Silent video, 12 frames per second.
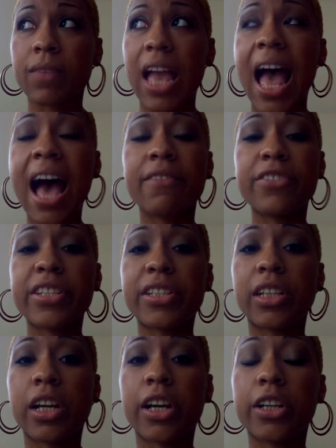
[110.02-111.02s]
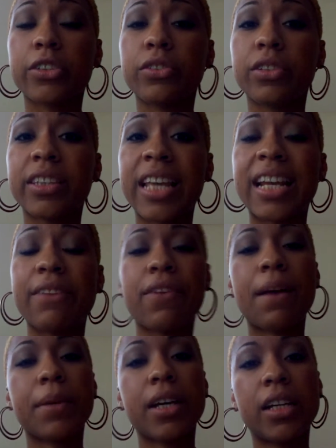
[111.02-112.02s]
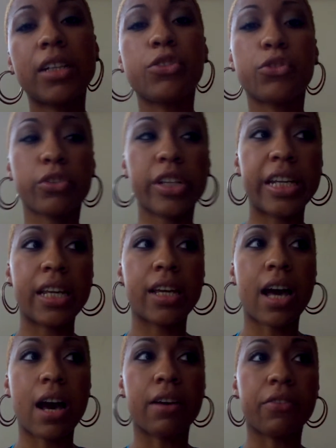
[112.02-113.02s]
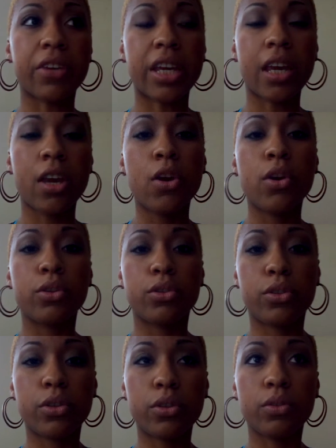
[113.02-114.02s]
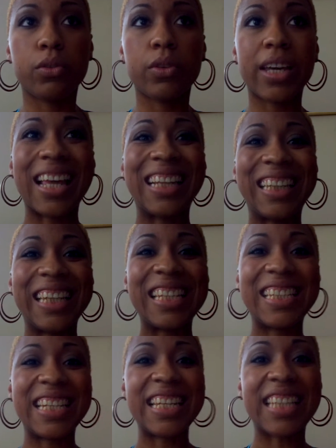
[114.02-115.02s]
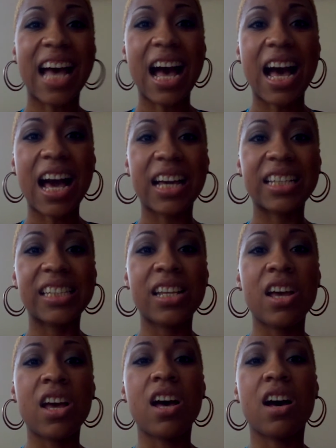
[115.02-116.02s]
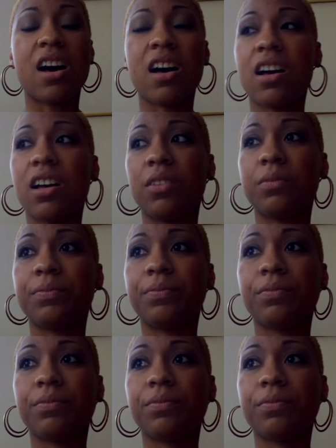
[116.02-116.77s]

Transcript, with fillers: I've just learned that if I'm gonna drink coffee to at least detox, um,